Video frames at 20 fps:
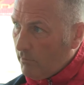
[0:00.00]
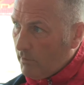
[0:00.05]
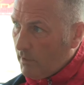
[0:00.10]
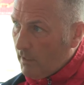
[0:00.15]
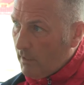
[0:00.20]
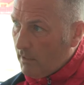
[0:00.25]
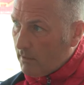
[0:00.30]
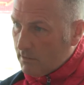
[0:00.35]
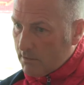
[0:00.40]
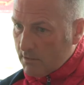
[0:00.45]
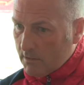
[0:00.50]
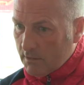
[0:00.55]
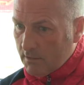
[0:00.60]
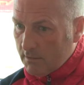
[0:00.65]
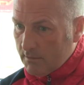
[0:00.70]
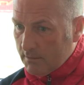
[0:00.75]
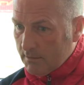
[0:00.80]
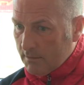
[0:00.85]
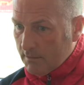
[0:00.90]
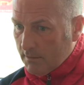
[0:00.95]
with that
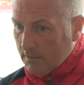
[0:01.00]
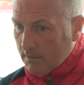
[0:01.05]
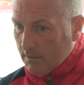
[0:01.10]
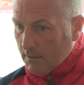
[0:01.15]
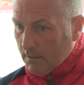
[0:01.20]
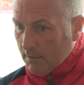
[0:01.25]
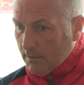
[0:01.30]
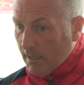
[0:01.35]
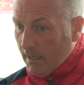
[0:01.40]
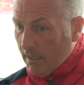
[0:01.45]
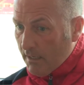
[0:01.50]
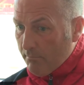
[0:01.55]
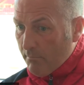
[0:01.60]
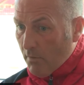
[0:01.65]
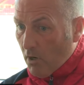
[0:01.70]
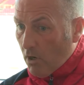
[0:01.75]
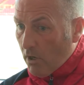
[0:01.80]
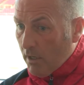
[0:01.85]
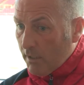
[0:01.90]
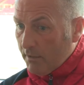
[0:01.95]
that in
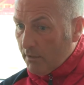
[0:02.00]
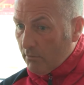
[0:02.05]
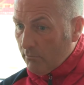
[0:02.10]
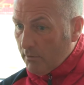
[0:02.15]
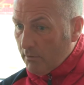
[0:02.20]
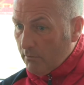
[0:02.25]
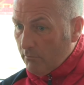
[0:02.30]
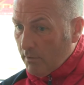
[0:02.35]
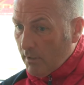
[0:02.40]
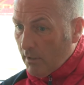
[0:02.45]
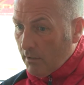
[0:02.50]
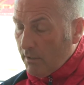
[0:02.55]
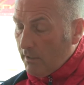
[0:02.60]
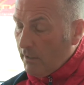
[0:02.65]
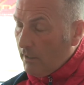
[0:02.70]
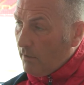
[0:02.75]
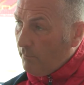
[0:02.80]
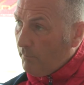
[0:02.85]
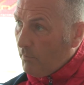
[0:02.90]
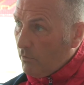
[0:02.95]
mind, that we only
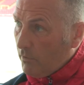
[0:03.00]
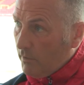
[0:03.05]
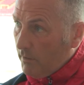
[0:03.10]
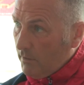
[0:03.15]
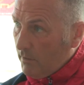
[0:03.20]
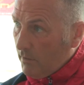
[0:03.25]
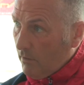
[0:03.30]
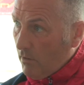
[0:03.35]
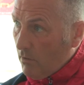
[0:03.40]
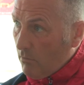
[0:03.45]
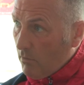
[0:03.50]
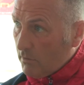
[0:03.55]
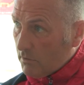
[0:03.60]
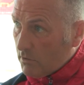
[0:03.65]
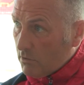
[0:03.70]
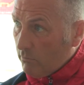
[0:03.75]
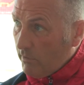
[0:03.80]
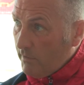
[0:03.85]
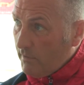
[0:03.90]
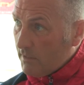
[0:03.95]
need a point. You know, I
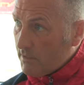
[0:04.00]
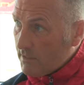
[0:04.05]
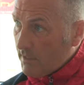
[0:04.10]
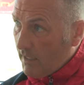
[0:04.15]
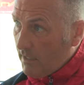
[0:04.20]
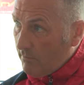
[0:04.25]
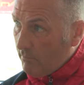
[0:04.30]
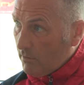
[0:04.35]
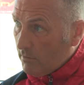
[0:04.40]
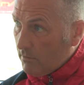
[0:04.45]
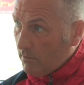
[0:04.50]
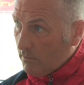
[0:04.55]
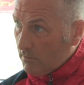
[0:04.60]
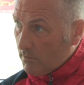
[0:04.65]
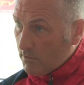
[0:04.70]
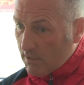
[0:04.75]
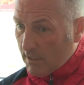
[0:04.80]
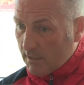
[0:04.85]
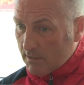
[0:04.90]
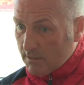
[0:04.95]
want to win this game
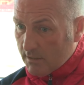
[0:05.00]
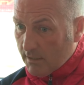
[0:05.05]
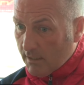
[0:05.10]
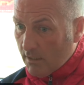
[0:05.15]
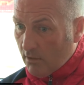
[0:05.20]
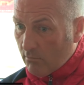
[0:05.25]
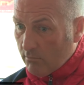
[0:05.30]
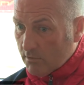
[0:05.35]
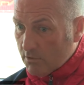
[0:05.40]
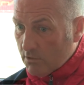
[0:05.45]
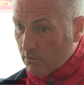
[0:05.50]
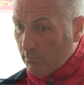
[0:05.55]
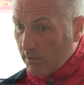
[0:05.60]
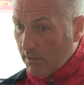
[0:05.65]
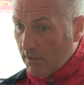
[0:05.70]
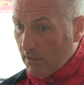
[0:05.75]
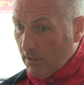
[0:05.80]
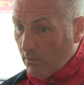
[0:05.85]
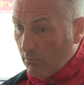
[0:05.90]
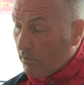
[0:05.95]
on Saturday. I want to
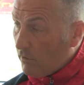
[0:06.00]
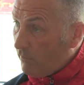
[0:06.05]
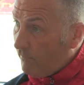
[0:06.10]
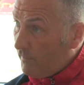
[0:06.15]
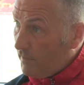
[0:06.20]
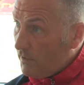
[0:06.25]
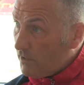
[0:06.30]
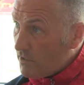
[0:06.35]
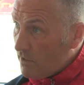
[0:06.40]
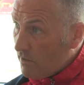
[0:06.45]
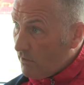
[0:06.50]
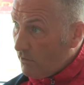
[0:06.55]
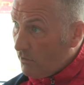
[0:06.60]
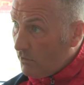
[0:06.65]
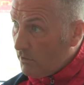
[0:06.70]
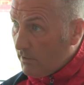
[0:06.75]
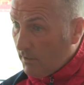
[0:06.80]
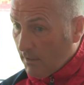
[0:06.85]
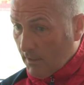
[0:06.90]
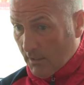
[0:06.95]
win it, and I want to finish
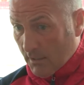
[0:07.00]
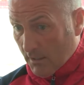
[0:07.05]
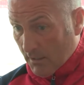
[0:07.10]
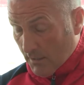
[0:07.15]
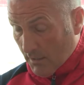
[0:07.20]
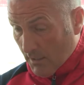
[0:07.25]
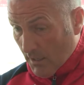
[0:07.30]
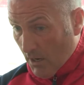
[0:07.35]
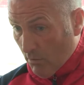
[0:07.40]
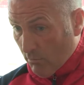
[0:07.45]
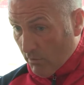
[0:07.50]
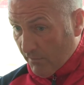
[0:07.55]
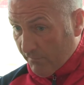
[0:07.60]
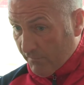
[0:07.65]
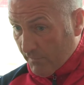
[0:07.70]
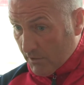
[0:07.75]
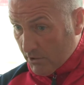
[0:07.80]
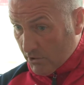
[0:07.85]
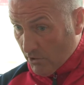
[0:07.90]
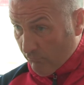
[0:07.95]
third. I want to
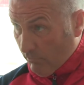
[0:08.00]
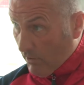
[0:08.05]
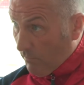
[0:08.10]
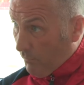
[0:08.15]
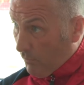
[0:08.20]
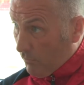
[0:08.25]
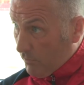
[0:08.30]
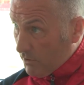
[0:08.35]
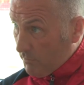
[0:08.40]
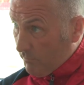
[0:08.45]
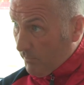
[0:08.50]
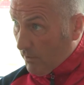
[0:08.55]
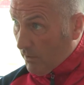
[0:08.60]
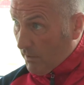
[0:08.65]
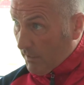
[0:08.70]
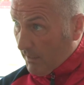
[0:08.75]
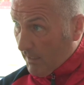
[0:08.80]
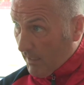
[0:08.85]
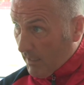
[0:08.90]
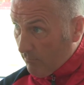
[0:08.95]
finish 3 points
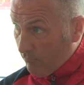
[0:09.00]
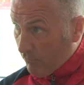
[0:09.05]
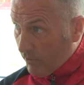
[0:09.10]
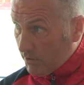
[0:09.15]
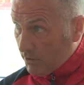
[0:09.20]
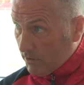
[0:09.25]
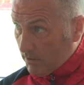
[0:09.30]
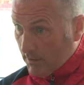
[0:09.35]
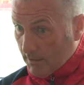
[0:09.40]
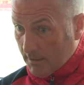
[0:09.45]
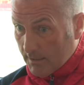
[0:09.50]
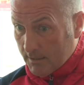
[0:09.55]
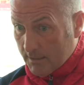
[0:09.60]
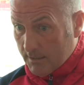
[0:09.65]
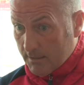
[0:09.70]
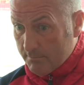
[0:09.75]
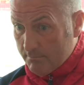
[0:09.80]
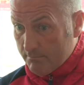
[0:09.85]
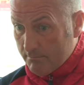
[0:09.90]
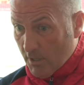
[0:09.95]
behind Cambridge.
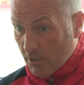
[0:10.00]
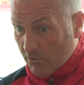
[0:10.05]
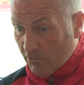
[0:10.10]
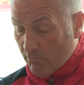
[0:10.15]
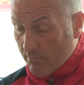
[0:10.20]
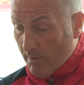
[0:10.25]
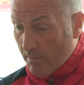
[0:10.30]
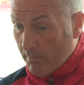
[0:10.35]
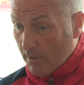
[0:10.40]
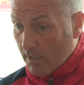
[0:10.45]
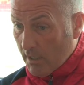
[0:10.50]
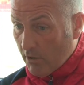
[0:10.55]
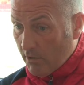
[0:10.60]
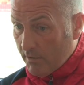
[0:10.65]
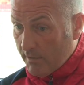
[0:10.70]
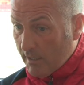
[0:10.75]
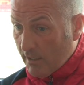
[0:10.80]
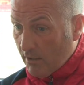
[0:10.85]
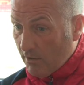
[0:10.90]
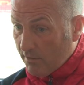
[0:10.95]
I can remember
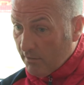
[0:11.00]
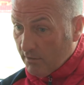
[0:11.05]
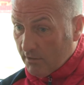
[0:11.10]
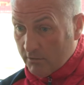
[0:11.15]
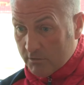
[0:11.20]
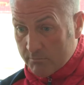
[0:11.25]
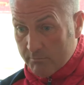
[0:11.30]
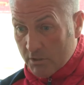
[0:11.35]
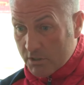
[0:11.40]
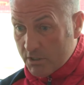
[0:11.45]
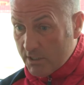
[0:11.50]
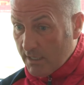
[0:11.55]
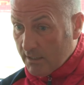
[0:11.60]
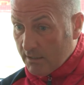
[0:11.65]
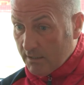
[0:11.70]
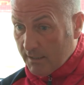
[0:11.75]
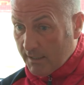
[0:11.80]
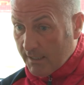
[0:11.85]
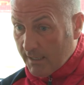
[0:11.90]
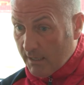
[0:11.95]
going there. I think it was my
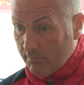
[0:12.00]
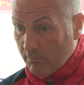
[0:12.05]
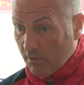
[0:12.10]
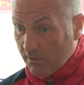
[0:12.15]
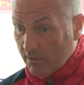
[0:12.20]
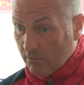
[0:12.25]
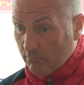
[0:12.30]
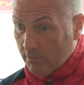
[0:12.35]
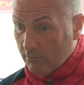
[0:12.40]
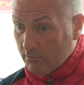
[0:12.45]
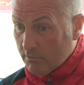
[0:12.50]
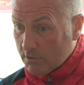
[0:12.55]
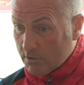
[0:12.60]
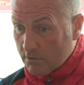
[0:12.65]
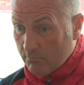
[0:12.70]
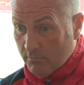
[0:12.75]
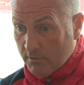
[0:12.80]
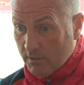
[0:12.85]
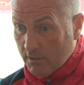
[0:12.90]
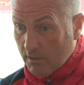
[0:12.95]
second game. I think we were
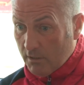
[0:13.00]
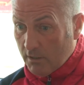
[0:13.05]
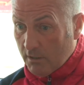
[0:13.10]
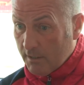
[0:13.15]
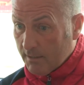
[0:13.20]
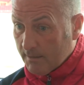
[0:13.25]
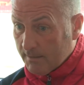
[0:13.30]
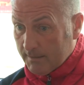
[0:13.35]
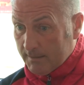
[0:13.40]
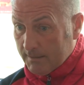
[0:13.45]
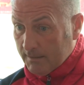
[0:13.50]
something like